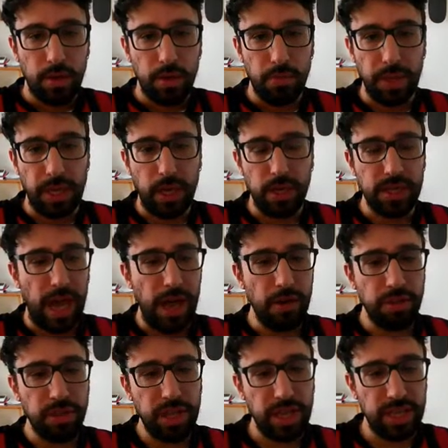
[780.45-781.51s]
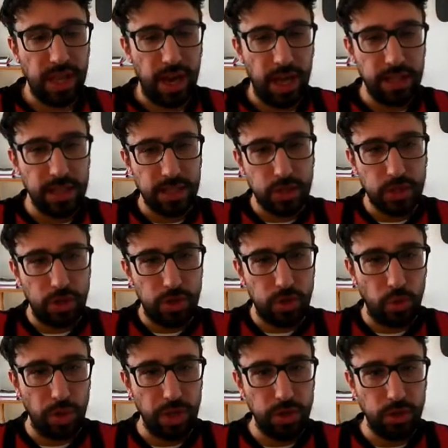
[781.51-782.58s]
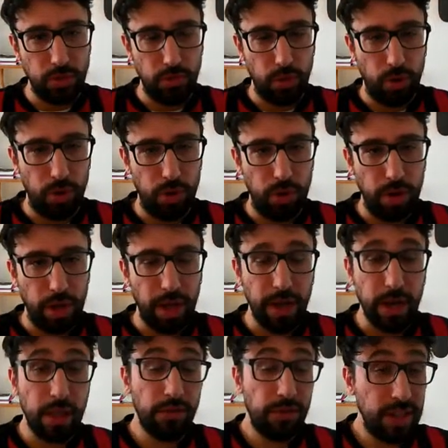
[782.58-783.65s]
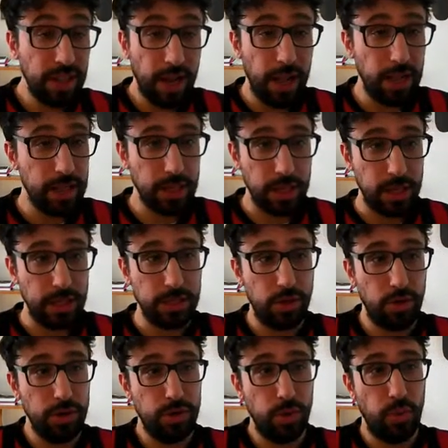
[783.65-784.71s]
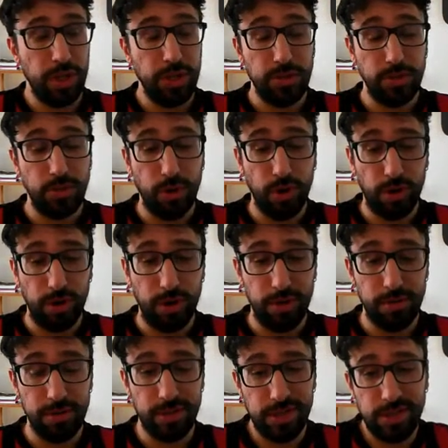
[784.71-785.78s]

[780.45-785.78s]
Because I don't think Atalanta is going to win tomorrow. And if Atalanta is going to win tomorrow, the